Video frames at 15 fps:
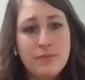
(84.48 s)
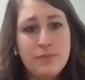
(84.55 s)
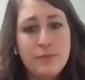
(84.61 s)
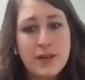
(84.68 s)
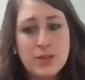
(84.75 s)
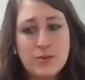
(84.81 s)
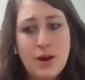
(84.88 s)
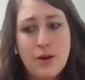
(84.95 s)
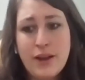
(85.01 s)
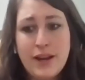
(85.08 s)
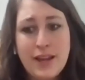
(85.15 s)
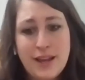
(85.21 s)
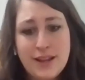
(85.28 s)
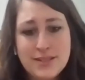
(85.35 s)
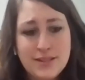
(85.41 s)
Because without
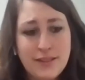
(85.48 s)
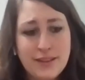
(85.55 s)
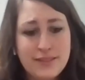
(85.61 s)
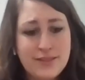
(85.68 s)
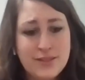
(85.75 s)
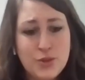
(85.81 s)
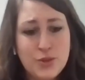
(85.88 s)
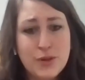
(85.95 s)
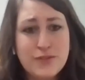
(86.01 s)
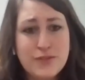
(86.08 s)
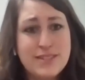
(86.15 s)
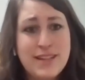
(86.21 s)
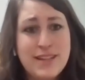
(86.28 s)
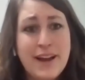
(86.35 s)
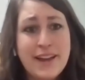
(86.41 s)
getting into too much of the
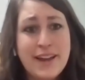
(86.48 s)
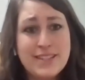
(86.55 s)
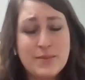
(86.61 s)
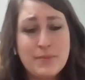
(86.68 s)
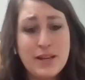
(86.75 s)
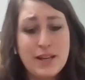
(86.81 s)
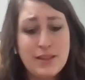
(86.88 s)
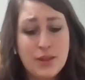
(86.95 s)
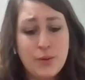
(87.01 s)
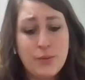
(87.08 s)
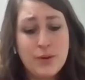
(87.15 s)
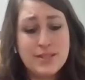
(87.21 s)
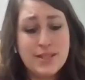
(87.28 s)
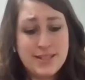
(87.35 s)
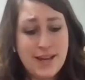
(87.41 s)
science, I mean, there
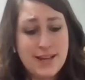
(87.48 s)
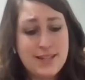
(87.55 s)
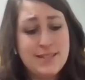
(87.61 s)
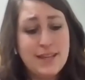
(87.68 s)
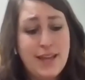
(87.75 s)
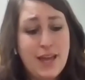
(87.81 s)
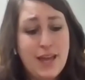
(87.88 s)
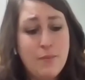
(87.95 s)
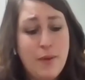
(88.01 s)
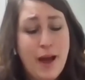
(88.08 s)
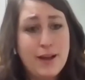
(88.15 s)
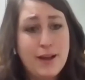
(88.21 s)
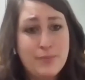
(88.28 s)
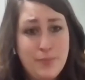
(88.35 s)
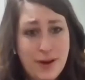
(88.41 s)
was a test that came
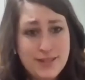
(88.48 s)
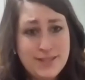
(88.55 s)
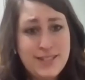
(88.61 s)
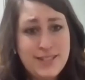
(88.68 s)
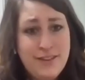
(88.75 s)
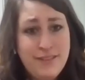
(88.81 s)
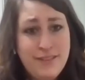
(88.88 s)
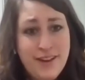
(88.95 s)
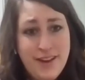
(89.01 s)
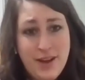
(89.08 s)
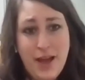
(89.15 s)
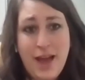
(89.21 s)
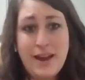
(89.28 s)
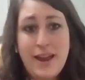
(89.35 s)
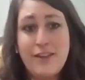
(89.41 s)
back positive
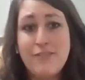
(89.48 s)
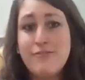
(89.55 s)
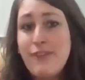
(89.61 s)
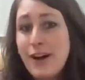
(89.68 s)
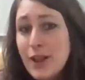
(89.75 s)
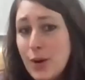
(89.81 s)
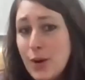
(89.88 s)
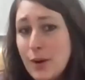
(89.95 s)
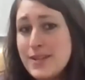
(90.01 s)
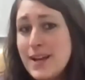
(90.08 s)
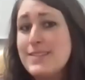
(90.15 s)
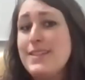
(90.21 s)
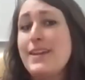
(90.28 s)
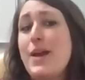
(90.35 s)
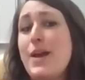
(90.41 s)
and a follow-up test
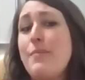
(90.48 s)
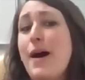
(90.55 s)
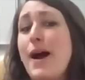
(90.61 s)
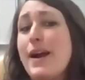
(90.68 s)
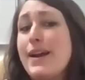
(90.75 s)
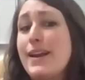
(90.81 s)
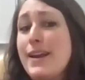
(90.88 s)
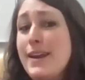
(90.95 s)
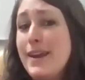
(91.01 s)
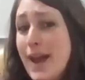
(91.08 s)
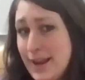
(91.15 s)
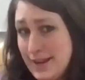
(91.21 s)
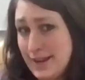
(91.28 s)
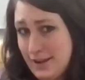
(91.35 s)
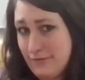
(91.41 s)
that came back
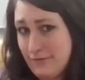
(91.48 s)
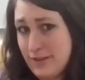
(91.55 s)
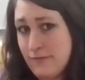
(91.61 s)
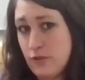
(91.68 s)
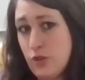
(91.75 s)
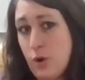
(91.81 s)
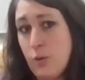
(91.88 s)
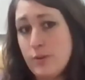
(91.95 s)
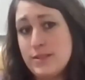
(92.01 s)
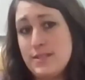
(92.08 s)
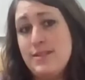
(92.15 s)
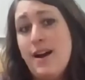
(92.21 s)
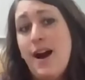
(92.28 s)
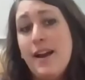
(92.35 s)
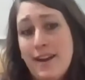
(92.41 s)
negative, even though it was
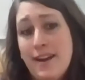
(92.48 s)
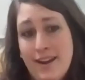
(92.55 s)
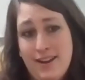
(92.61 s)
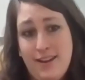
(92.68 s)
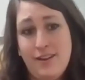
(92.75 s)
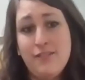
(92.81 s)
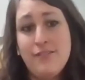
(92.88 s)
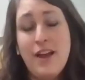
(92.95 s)
not negative.